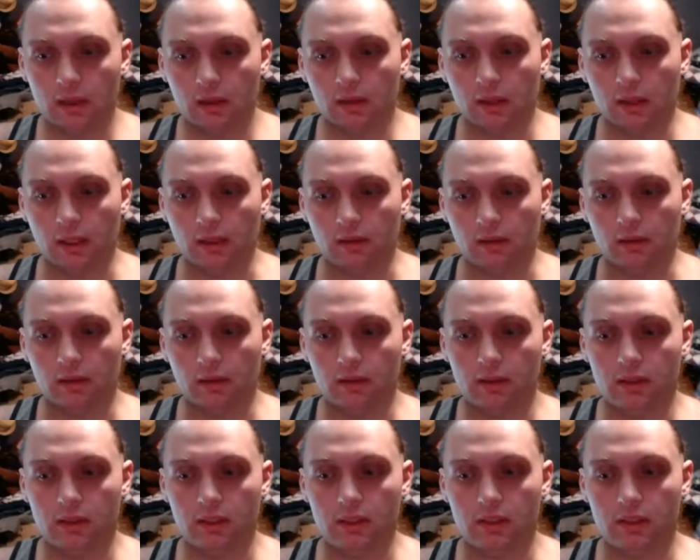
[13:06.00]
Like, there's
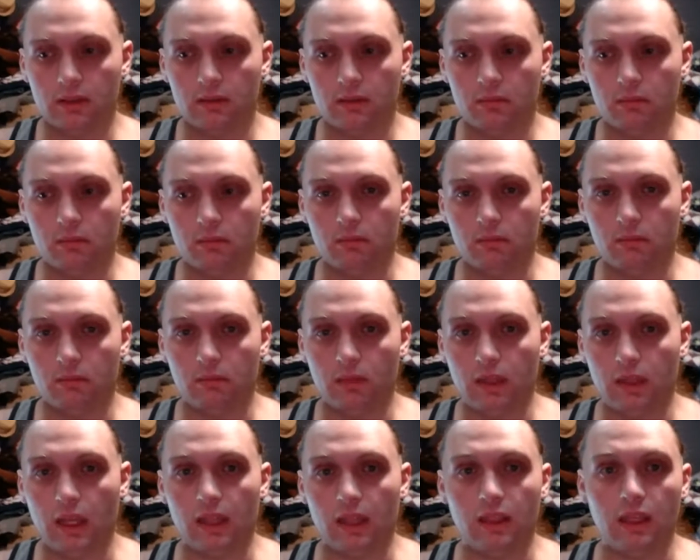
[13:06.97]
just
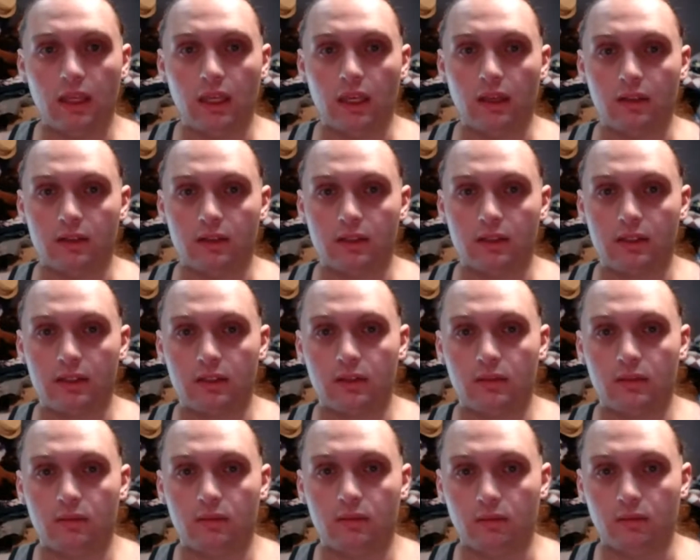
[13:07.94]
nothing else
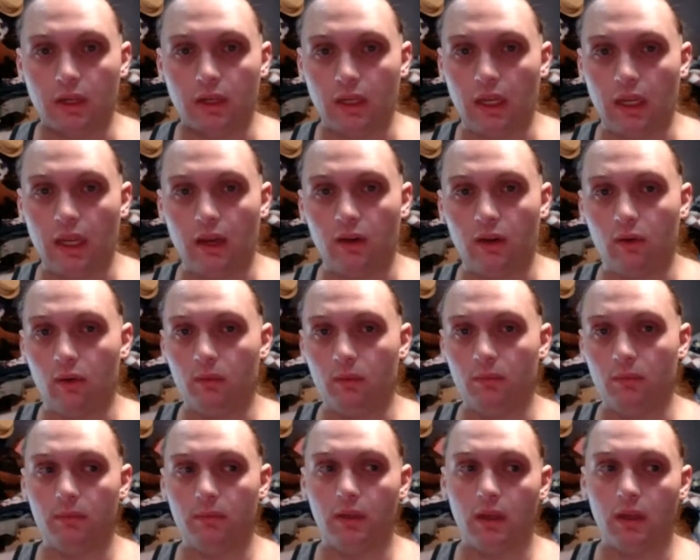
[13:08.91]
right now.
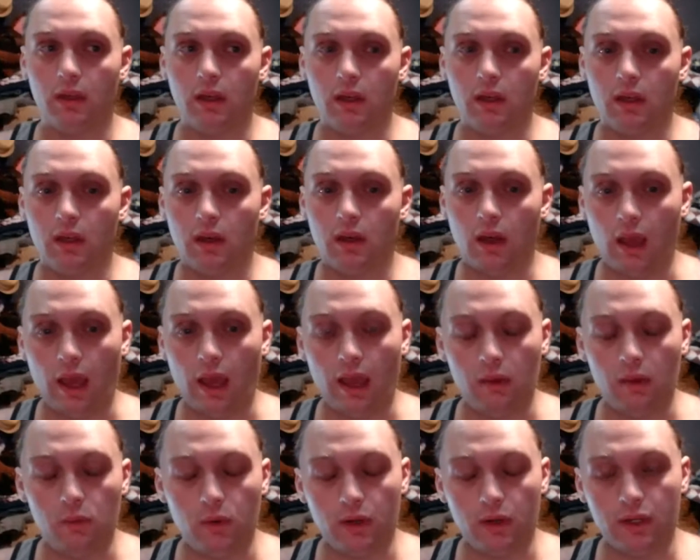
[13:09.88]
I
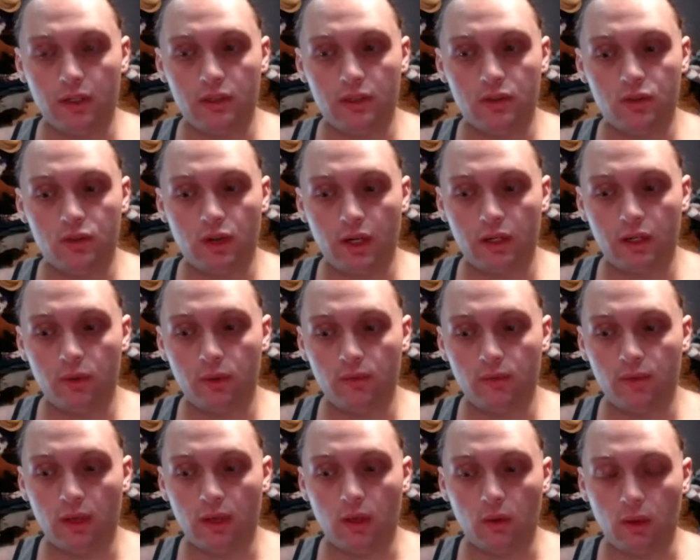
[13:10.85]
wanted to try doing
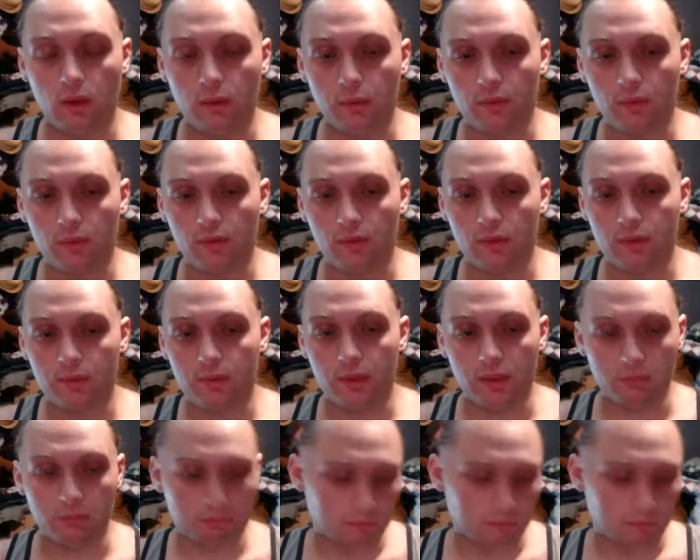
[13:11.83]
video game reviews, but